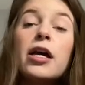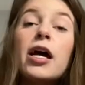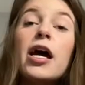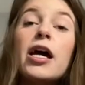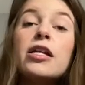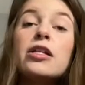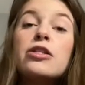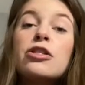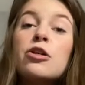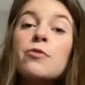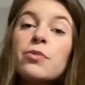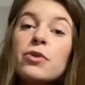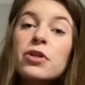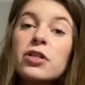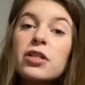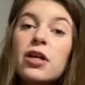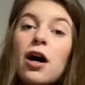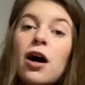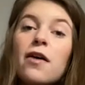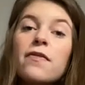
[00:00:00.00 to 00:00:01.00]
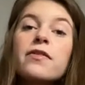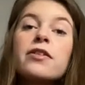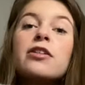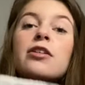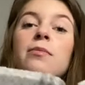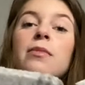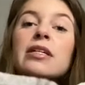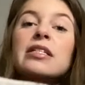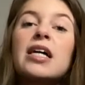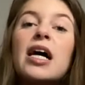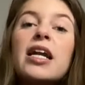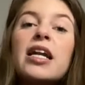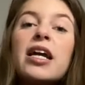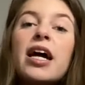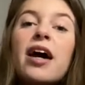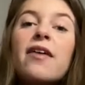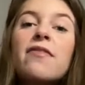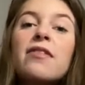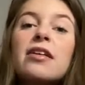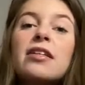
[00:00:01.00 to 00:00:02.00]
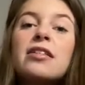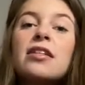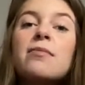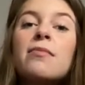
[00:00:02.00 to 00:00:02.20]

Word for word: It's super soft, so I'm excited to have this in